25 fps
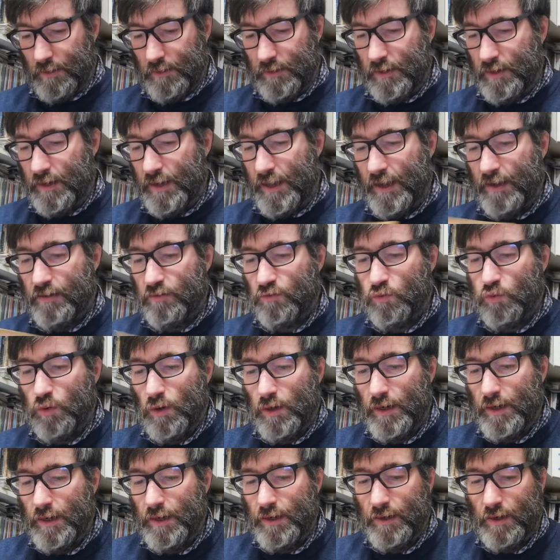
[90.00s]
The next
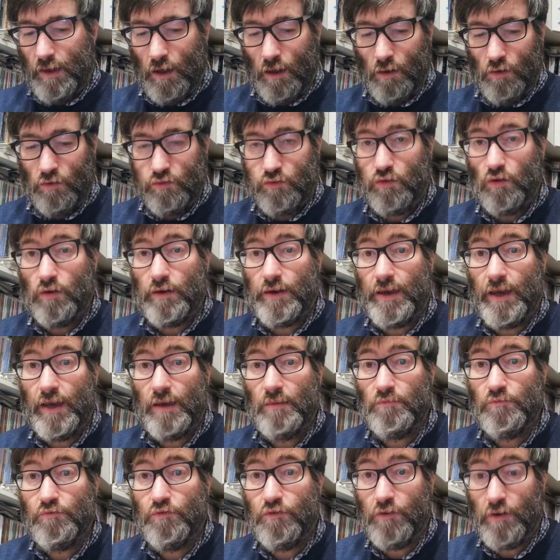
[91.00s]
one also
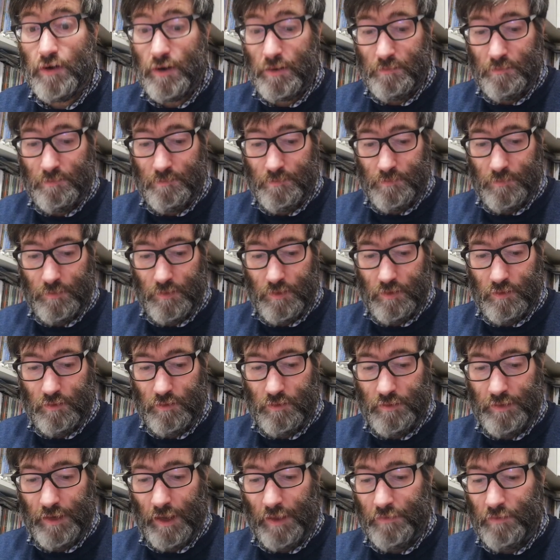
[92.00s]
came from
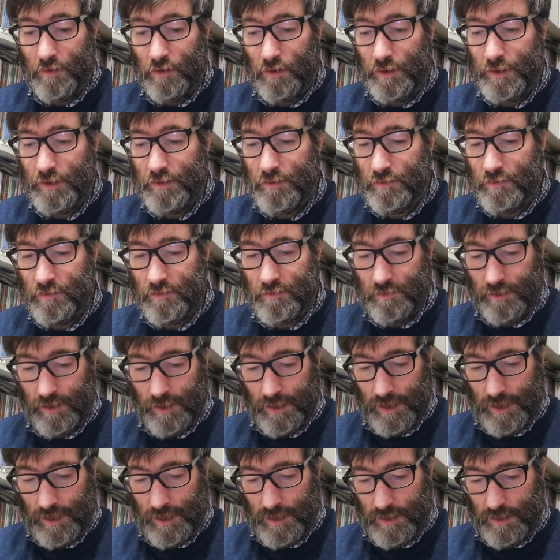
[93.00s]
Netherlands
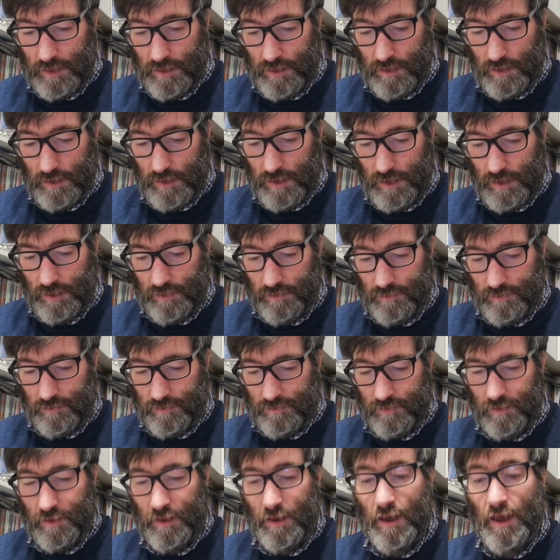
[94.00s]
and
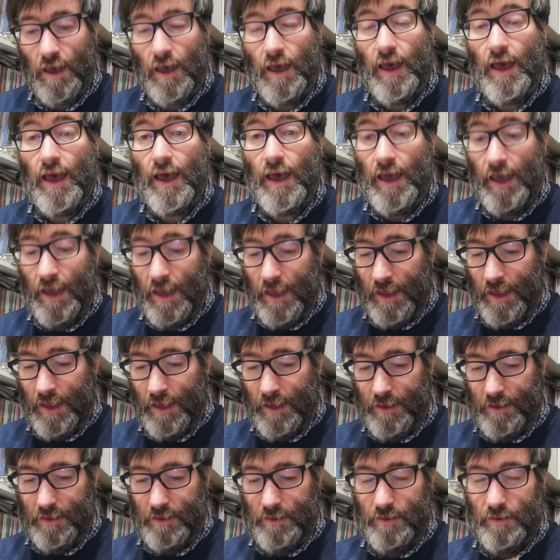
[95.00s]
it's
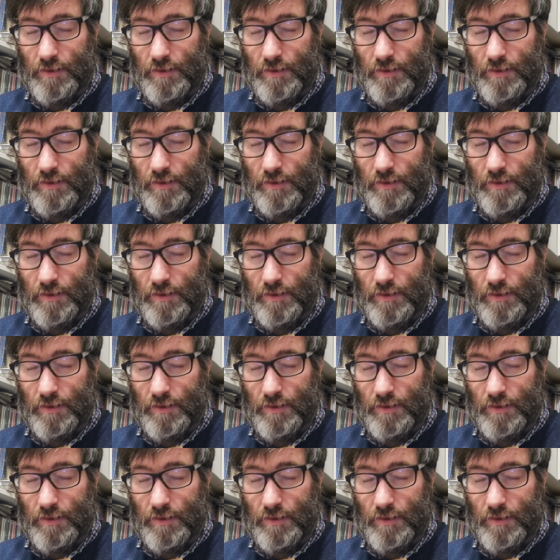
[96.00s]
a